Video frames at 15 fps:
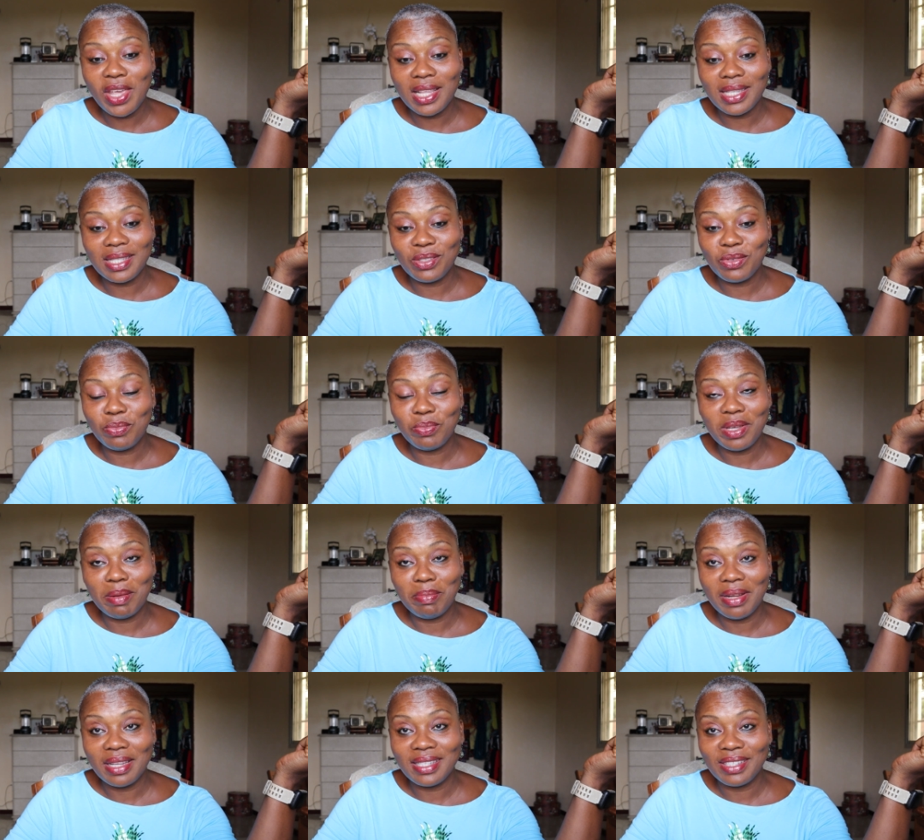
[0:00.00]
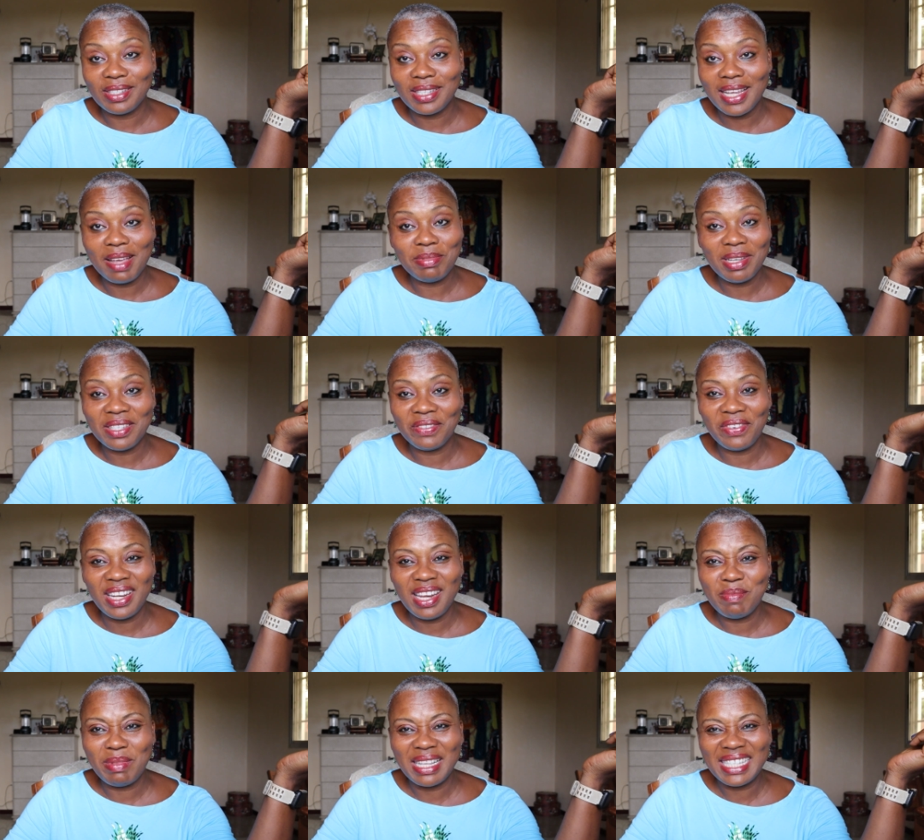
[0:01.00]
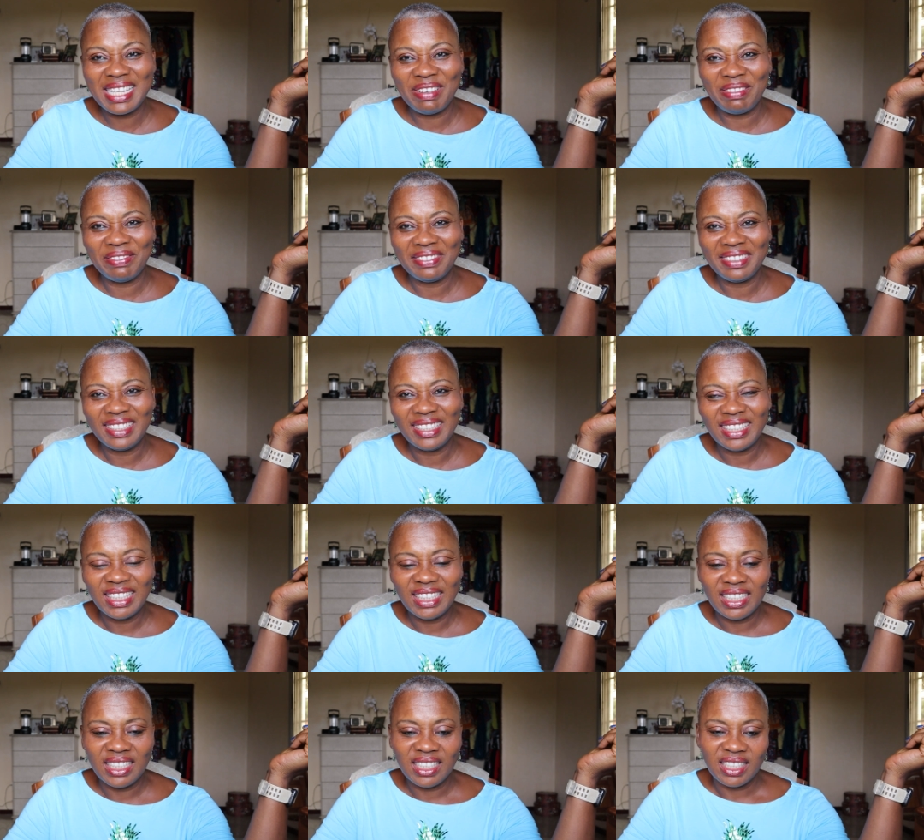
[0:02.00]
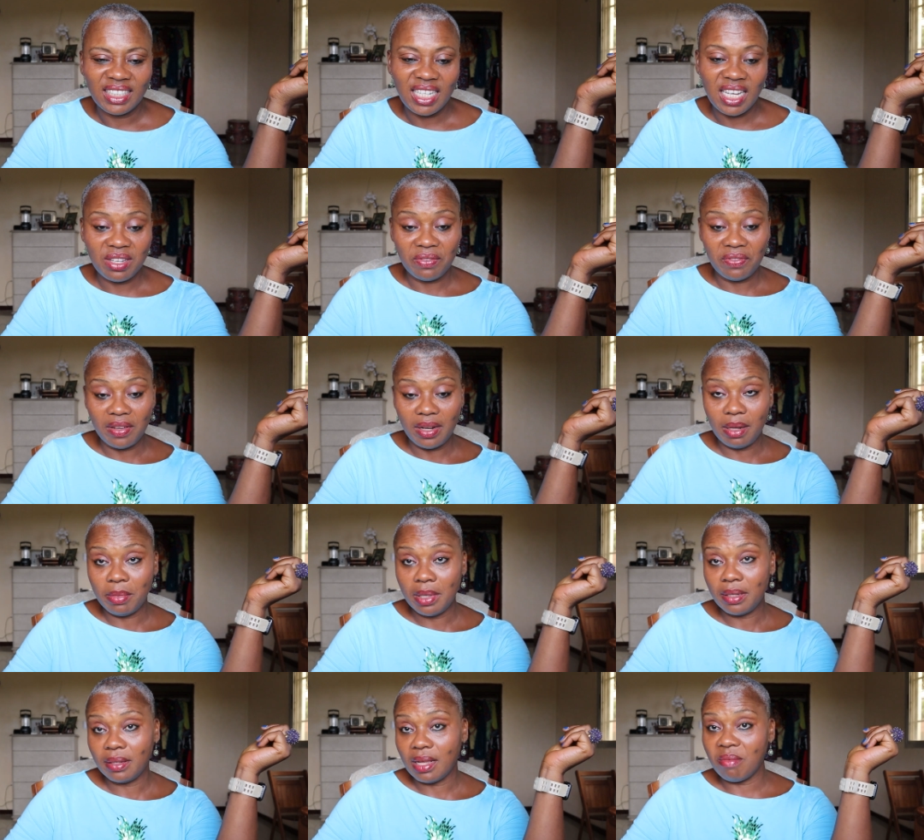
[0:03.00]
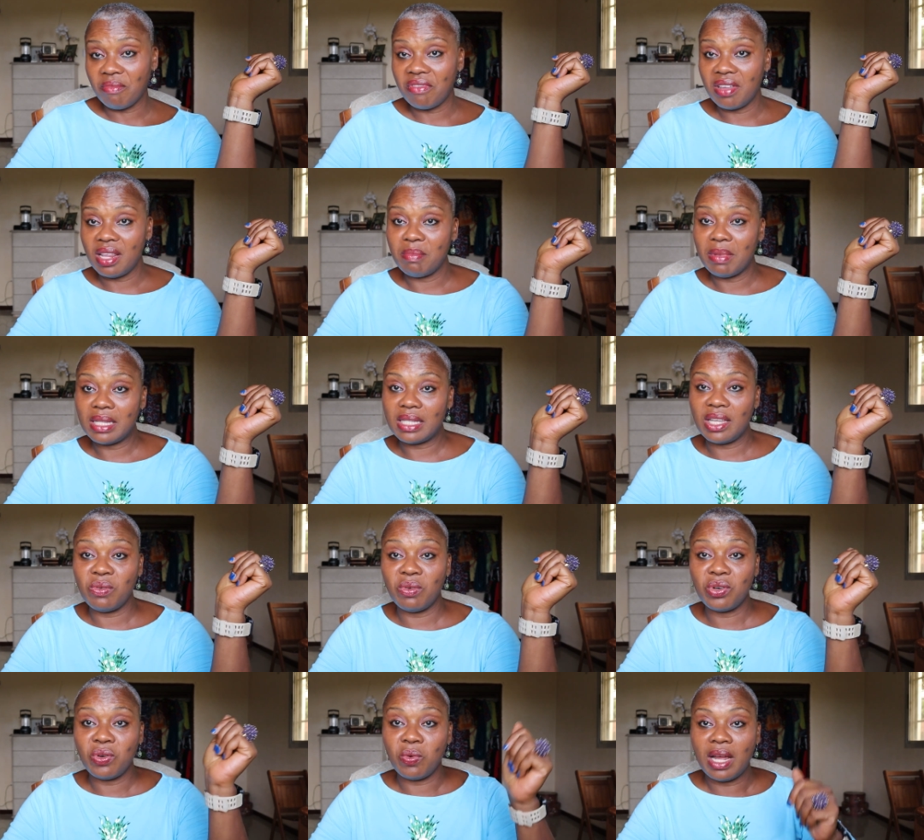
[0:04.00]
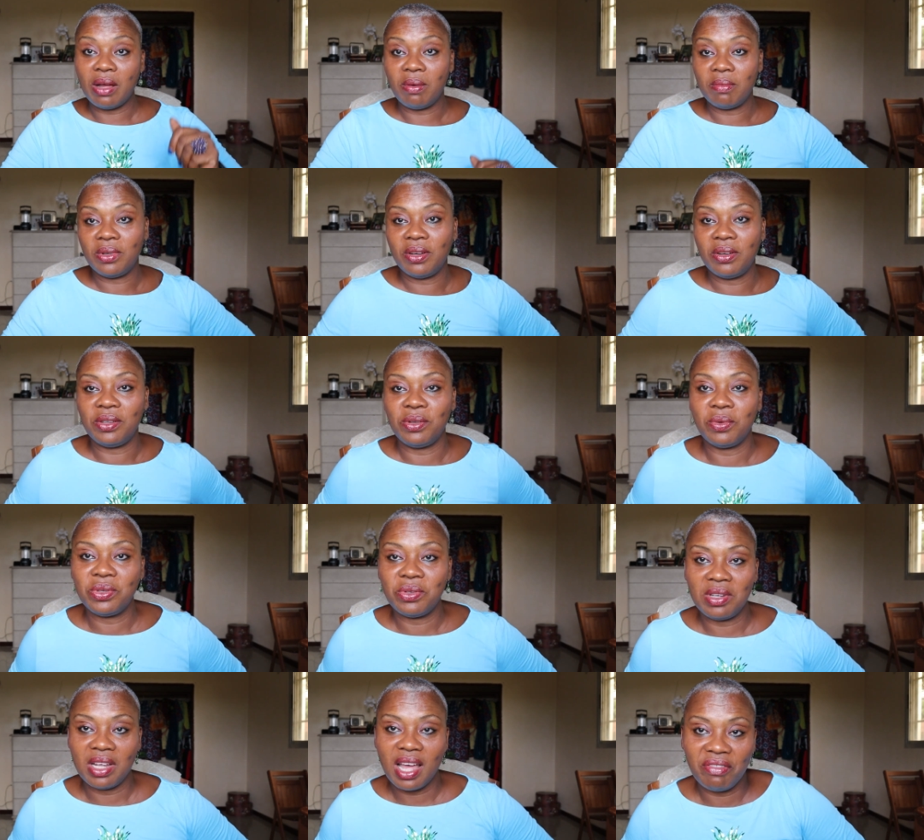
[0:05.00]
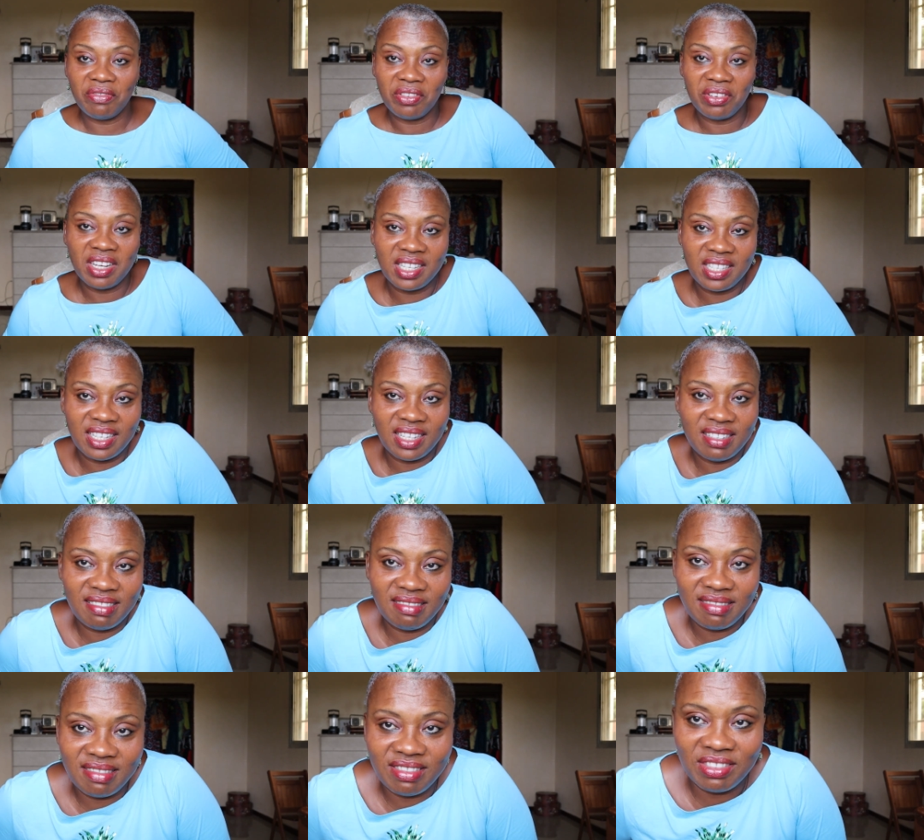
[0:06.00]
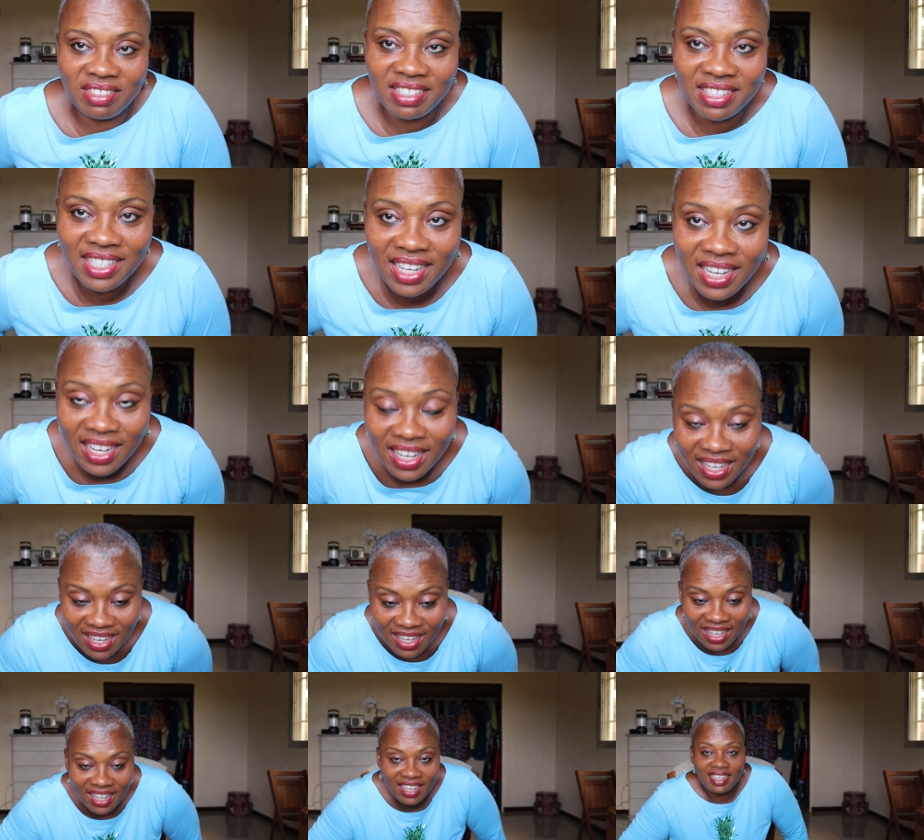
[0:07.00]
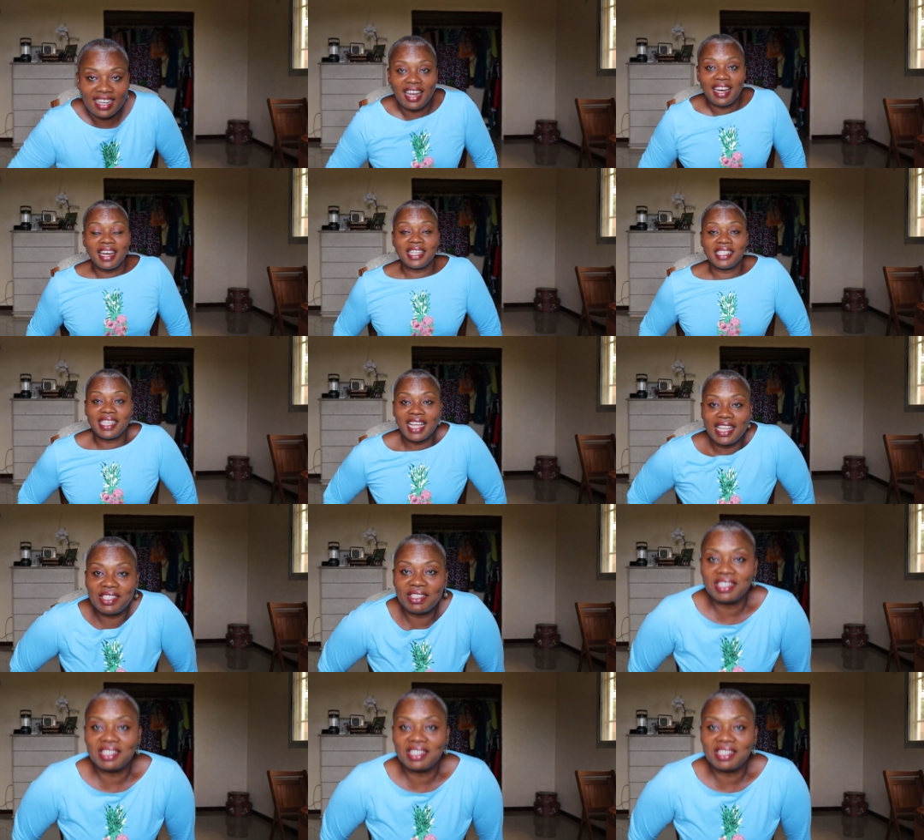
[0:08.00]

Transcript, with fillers: Yes, to be a blessing to. I'm just feeling myself. Are you feeling me? I'm feeling myself. You wonder what I, oh, you wonder the I feel the day. Oh God. I ah, start